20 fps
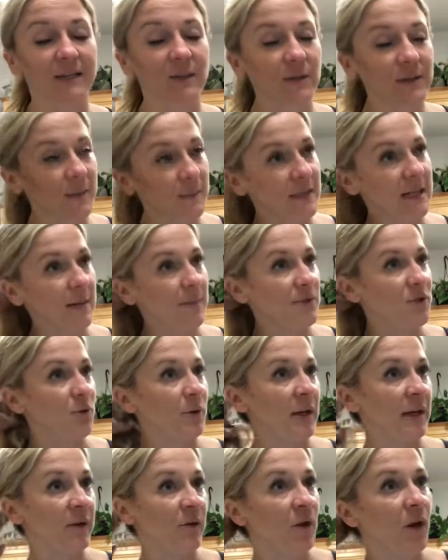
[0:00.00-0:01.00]
So sometimes you
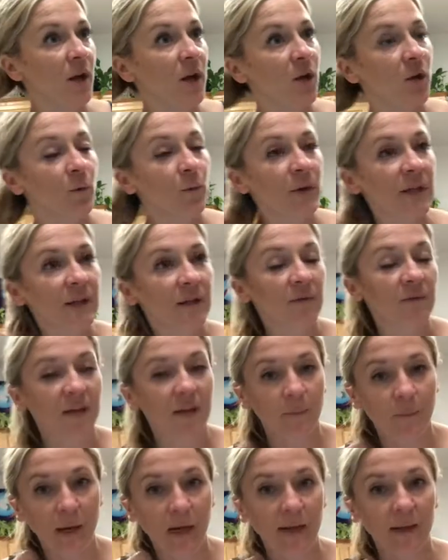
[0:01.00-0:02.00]
can read the
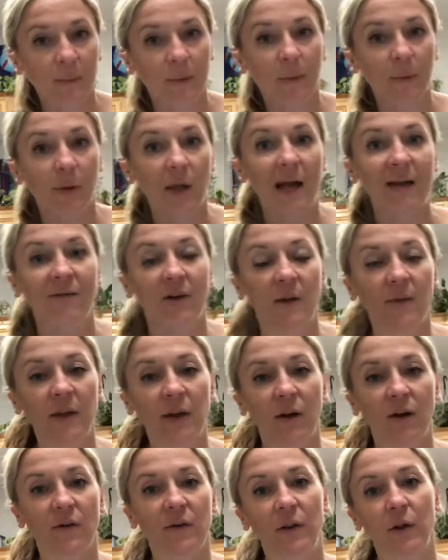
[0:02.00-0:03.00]
feedback that people have on
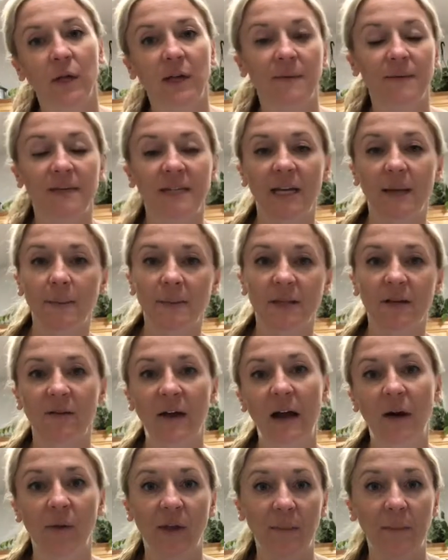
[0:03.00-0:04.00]
there, and they'll give tips of
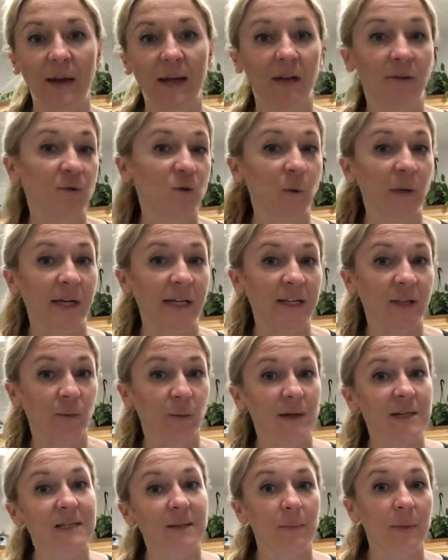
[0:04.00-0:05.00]
how they might have tweaked the
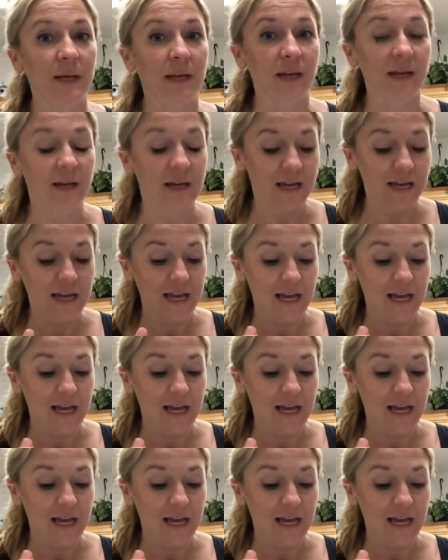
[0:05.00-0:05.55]
recipe.